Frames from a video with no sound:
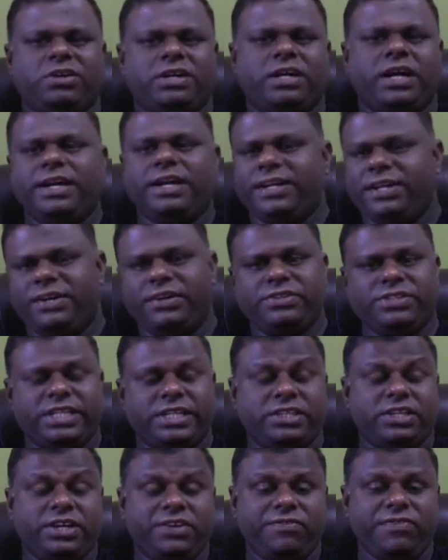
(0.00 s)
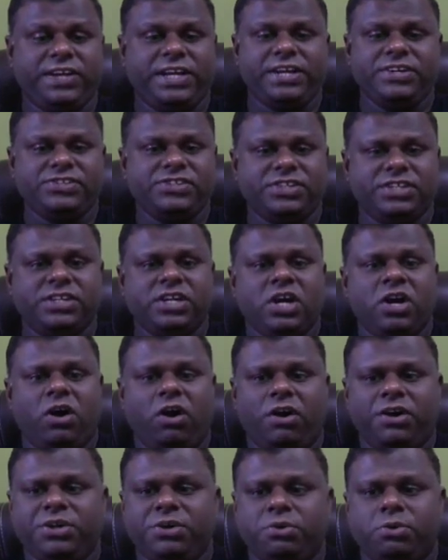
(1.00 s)
continuous etherification,
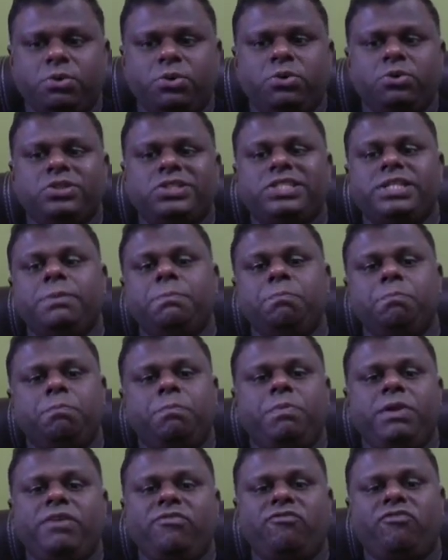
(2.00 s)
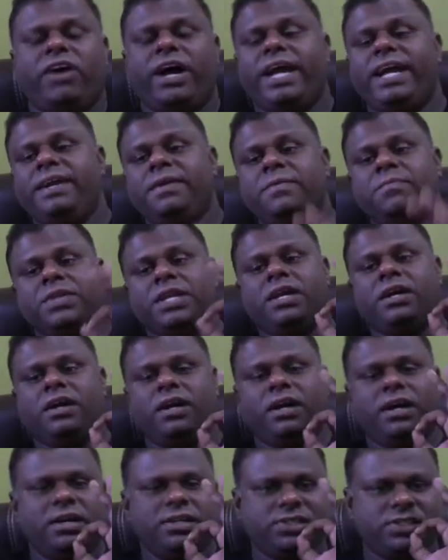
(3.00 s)
or you could do simplified
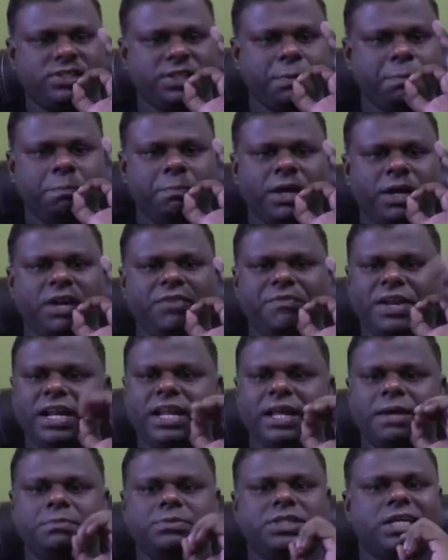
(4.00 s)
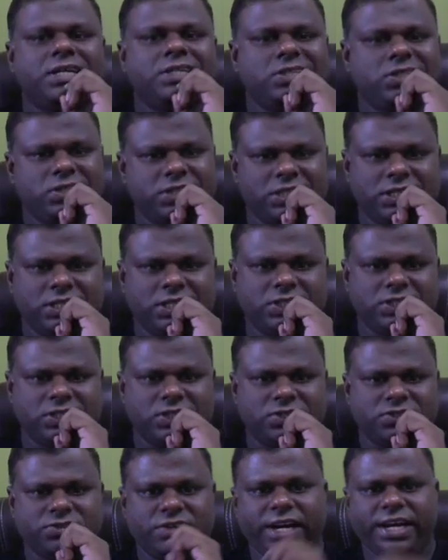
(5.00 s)
simple Williamson
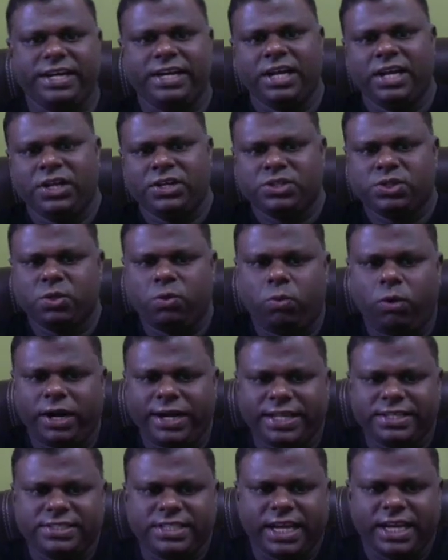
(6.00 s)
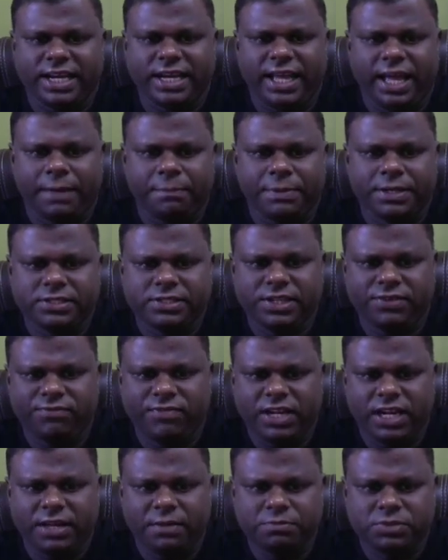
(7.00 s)
synthesis, right? So what exactly happens in
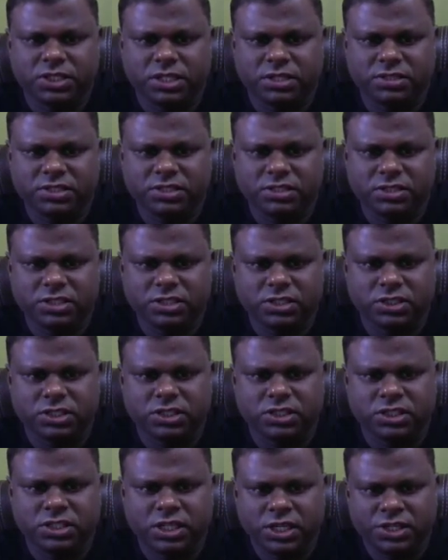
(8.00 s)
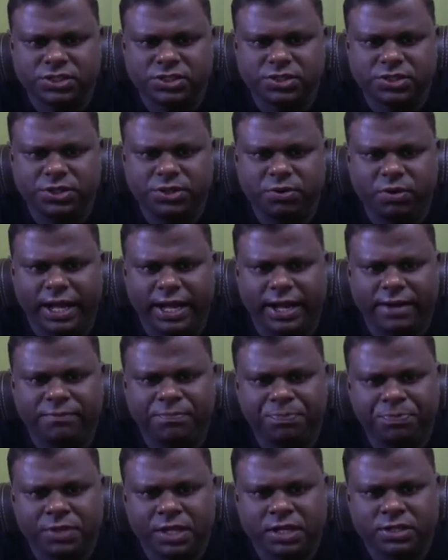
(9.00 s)
Williamson synthesis? So you
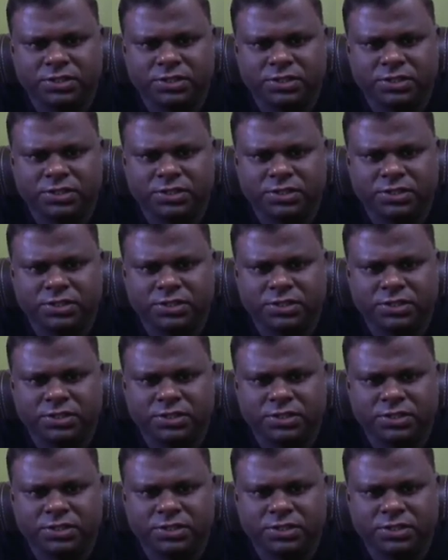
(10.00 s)
have